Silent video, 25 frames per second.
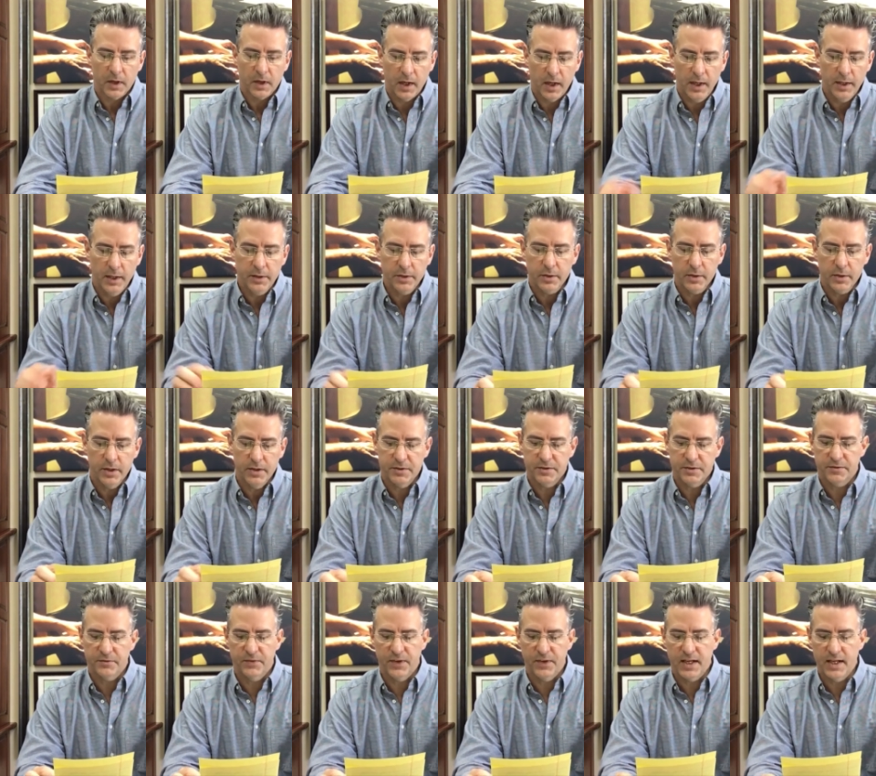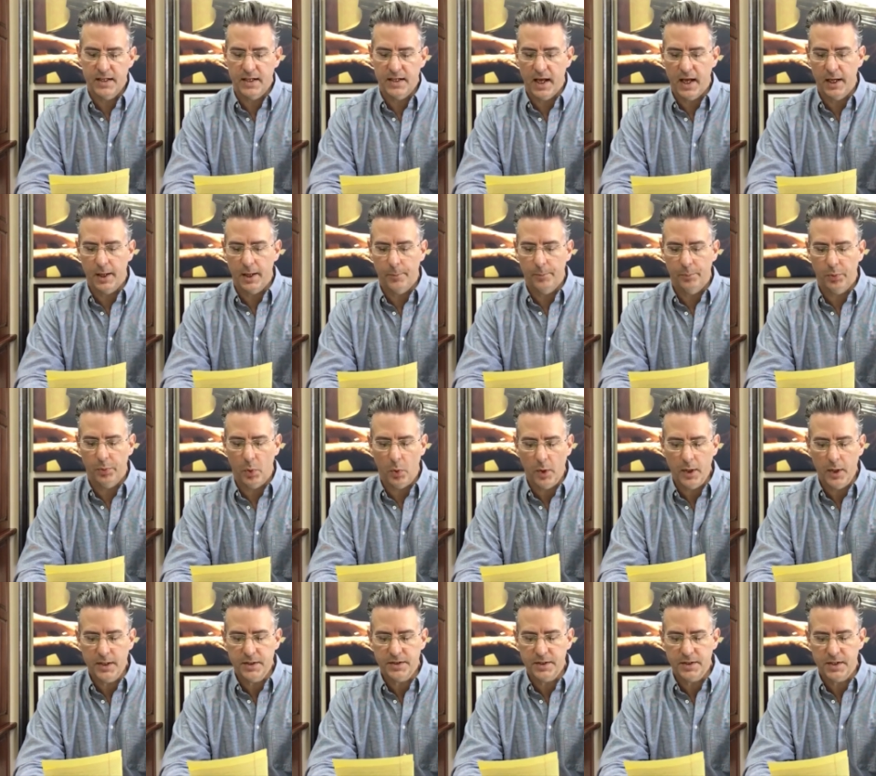under his feet and
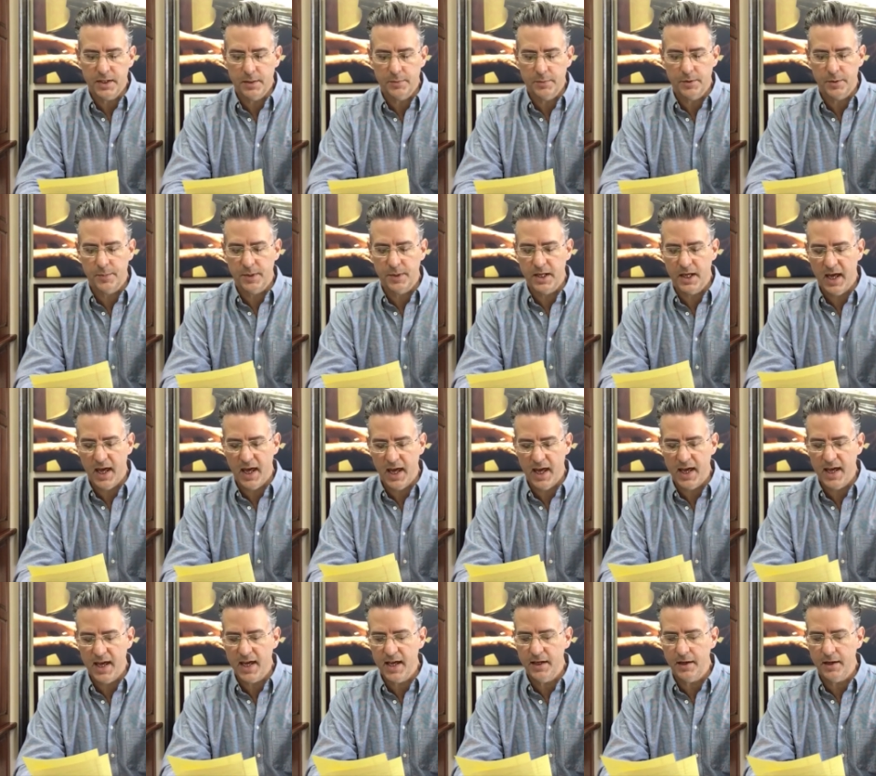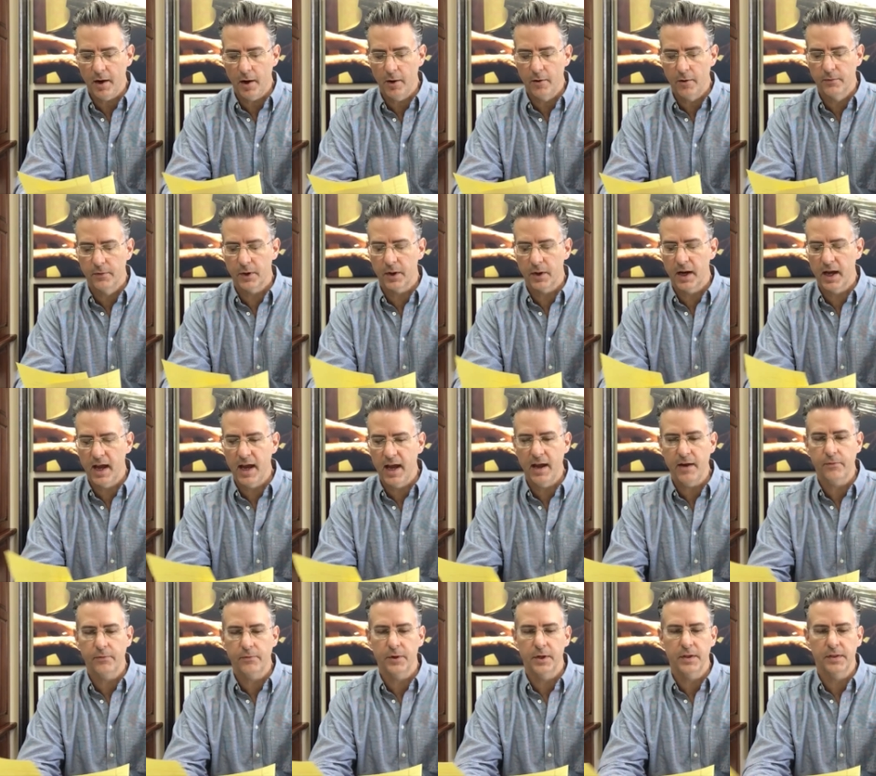appointed him to be head over
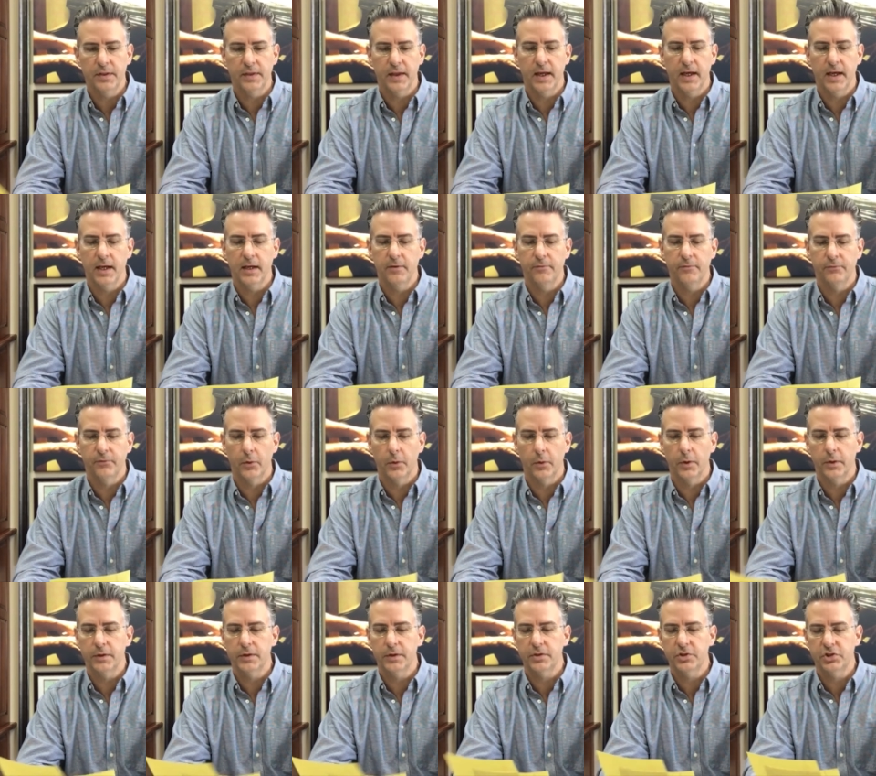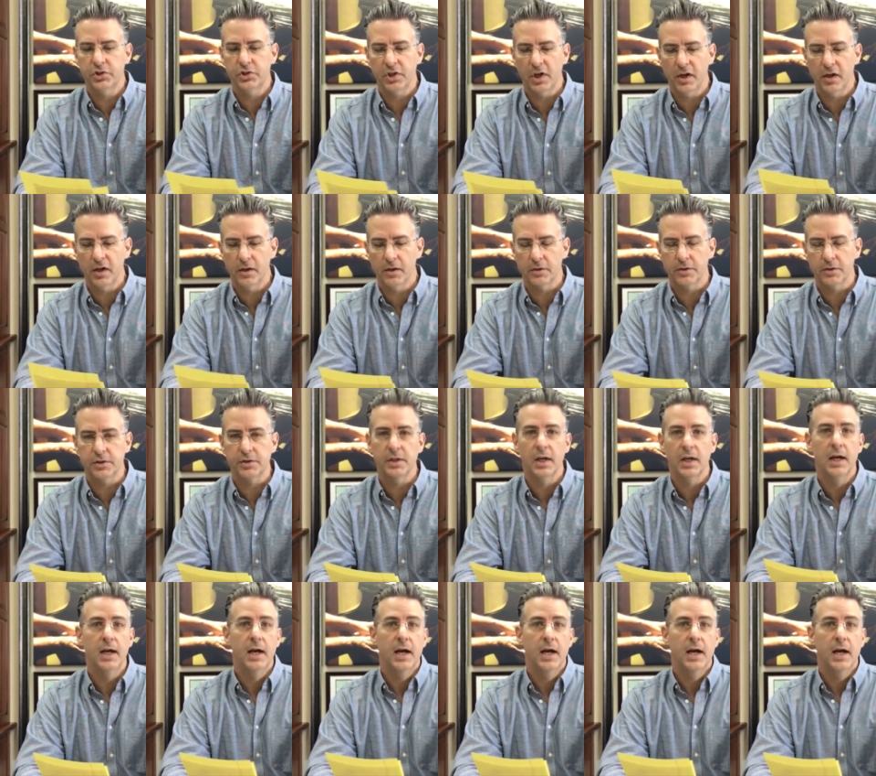everything for the church.